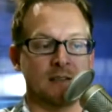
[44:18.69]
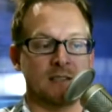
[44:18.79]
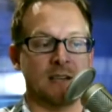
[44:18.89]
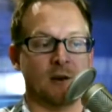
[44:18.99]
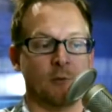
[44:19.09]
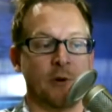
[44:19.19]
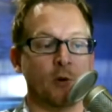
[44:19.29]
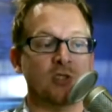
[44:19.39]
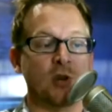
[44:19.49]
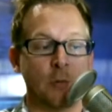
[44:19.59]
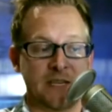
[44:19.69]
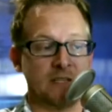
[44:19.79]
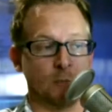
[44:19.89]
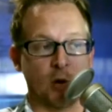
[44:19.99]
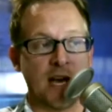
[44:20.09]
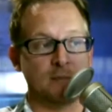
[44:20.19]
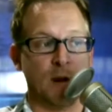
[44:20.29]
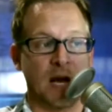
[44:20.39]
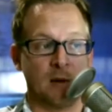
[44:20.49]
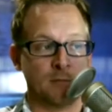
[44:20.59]
a stinker. There were so many surprise
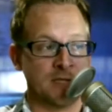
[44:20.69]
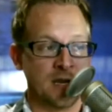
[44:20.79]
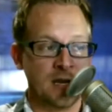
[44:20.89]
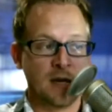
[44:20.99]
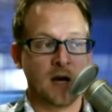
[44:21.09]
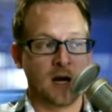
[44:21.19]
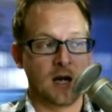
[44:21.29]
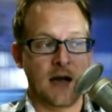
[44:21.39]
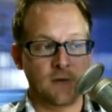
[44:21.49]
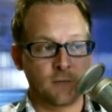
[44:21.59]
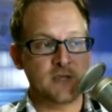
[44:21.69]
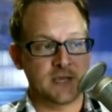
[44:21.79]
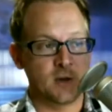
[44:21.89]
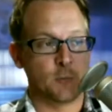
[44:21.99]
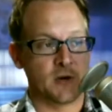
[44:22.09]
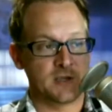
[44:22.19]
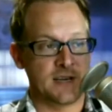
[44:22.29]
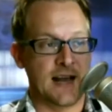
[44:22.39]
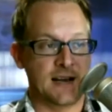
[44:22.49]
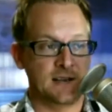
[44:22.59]
bombs. Yep. Uh, every single
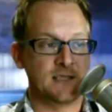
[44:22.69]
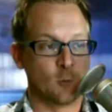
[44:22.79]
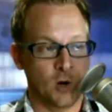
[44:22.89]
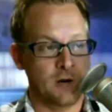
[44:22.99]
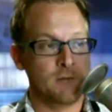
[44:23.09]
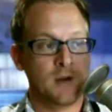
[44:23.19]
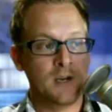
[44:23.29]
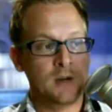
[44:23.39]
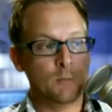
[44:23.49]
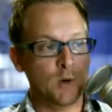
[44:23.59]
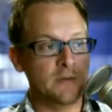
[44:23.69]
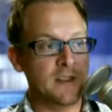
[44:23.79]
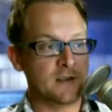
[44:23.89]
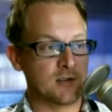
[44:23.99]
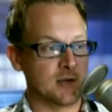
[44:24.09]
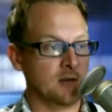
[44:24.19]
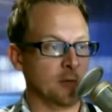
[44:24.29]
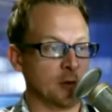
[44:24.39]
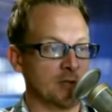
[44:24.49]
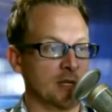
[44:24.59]
person had at least one movie that took an
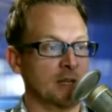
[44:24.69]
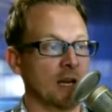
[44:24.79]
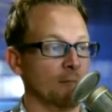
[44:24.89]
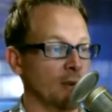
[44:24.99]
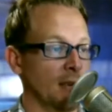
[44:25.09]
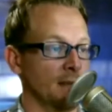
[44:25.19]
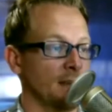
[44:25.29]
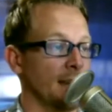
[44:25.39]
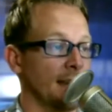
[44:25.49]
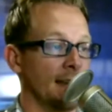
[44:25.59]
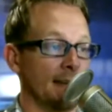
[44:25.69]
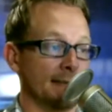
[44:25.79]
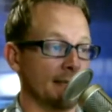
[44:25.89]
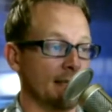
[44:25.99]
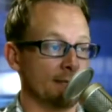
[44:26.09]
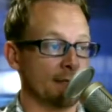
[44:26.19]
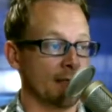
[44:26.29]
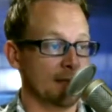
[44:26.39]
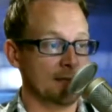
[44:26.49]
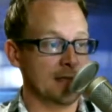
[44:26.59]
unfortunate dump, and uh, and
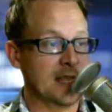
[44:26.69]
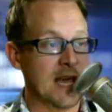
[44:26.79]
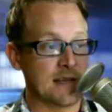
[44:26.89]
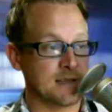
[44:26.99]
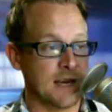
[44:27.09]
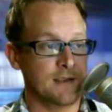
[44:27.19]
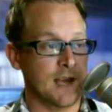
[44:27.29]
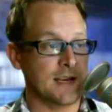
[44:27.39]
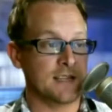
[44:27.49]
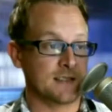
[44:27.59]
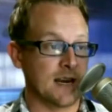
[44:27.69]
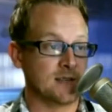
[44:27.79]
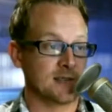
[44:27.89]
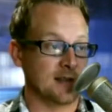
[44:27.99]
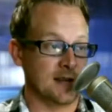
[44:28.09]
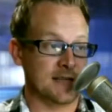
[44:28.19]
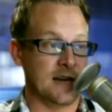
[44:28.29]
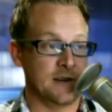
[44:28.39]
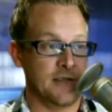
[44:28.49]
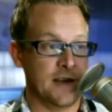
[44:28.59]
and that's and I guess I just lucked
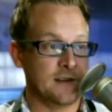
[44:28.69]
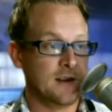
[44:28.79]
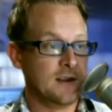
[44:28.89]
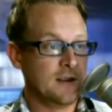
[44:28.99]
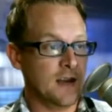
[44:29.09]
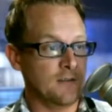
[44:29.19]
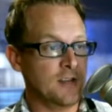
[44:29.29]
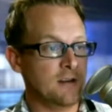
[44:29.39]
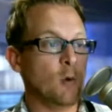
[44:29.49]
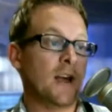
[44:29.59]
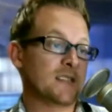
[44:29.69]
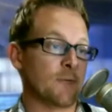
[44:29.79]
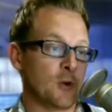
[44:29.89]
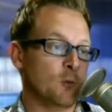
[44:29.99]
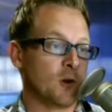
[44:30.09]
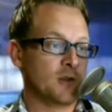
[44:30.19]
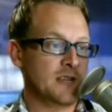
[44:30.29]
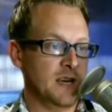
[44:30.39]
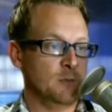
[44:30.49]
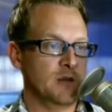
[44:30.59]
out in that everything well except for the world's
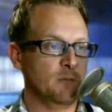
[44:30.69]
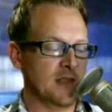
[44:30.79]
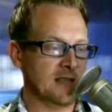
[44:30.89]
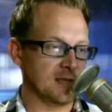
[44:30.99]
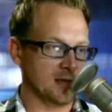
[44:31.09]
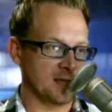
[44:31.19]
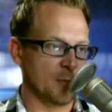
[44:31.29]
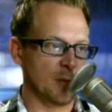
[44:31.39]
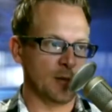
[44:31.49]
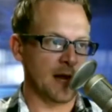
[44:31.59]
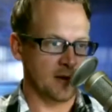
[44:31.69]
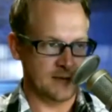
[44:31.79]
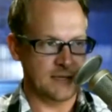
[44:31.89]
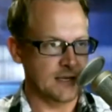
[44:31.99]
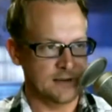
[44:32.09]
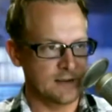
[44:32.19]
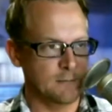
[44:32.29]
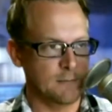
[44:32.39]
end but but that's such a small player at the end i uh,